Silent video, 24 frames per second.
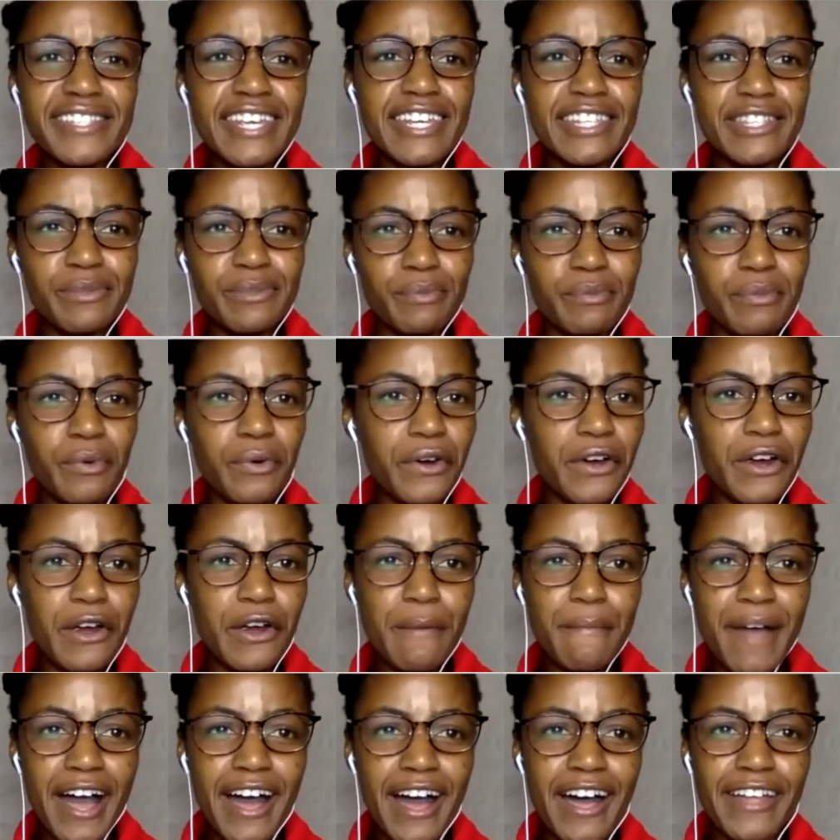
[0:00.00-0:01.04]
it's more
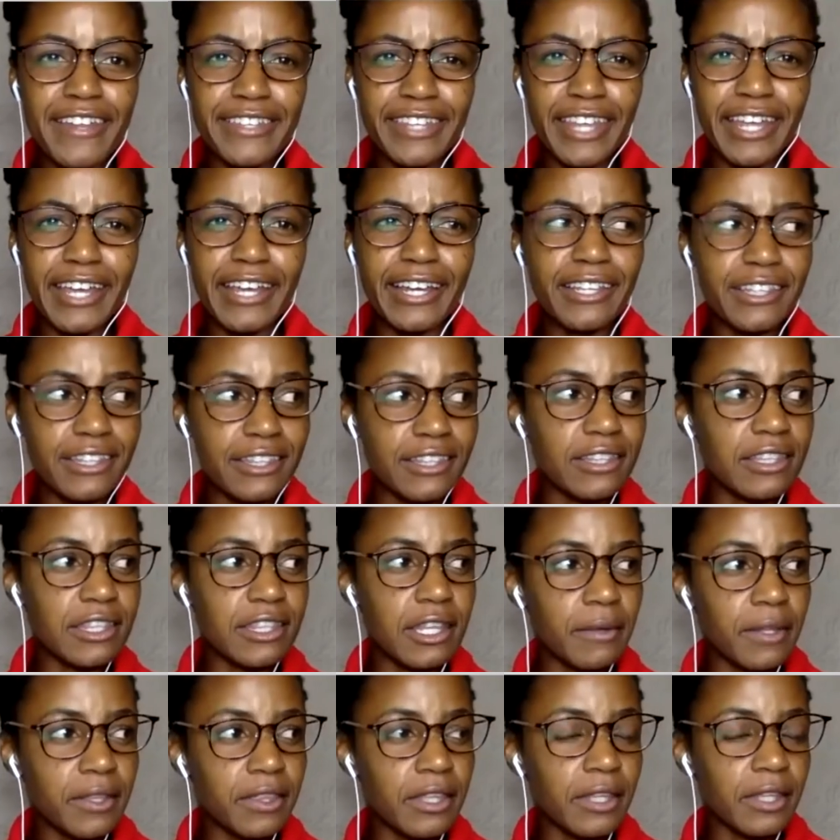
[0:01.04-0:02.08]
about like
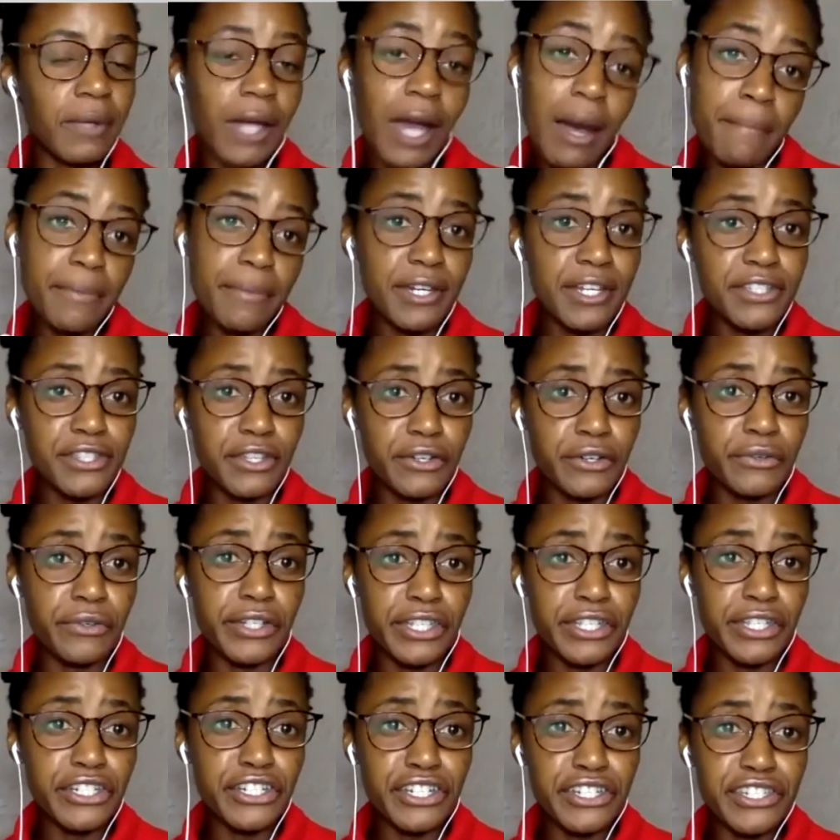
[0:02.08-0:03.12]
the companies that are really
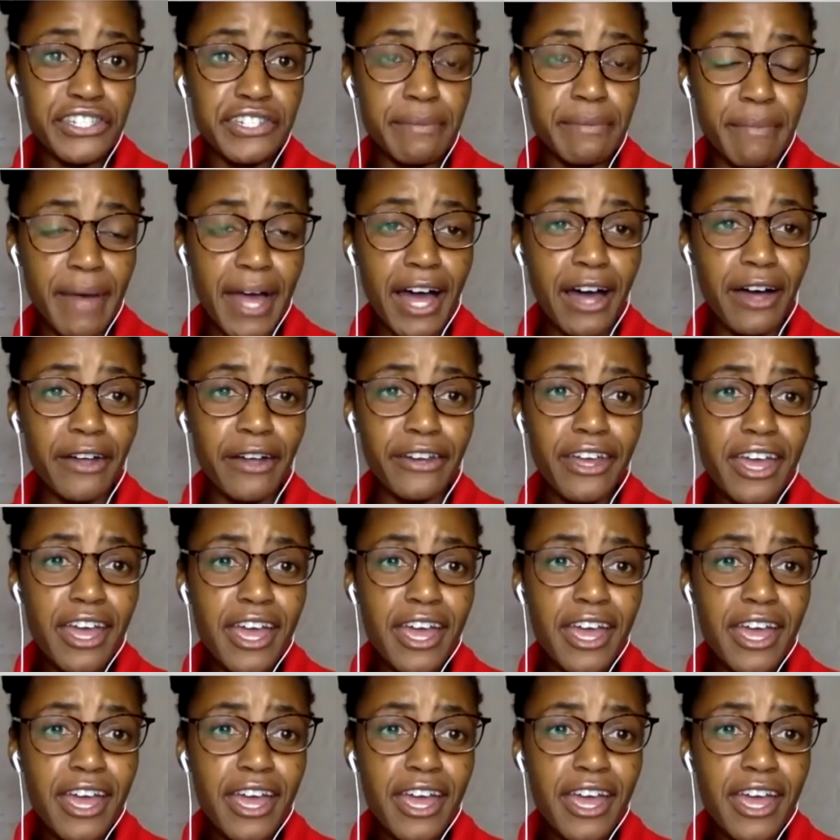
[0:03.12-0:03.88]
just about